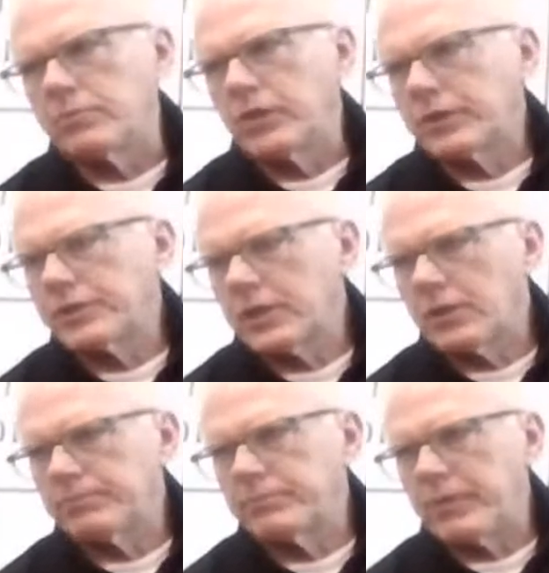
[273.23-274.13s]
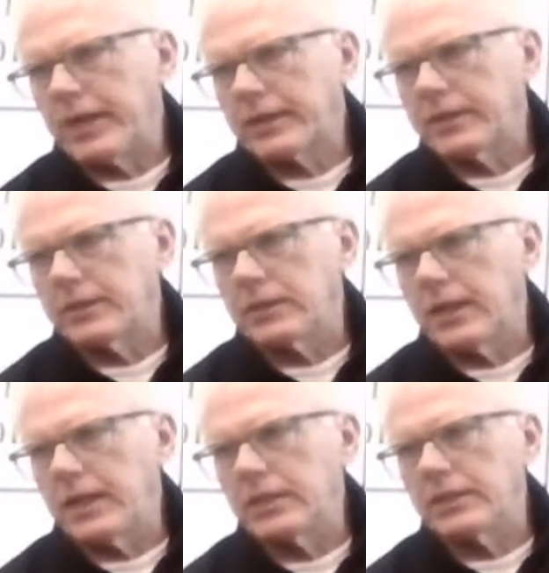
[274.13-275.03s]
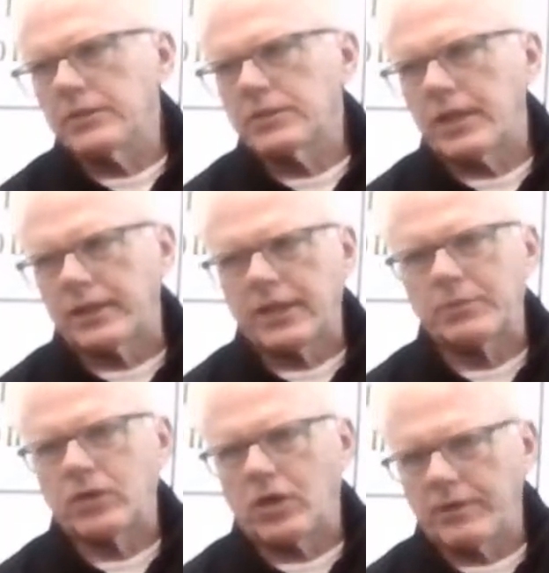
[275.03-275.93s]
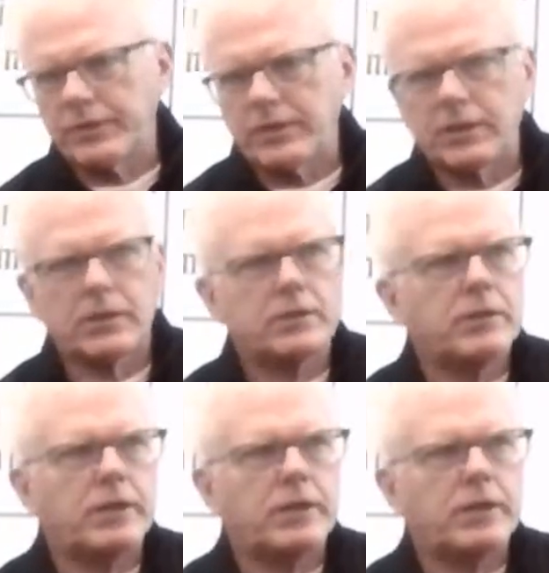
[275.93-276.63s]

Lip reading: for the America's Cup back in the 80s. I had a cup of coffee there,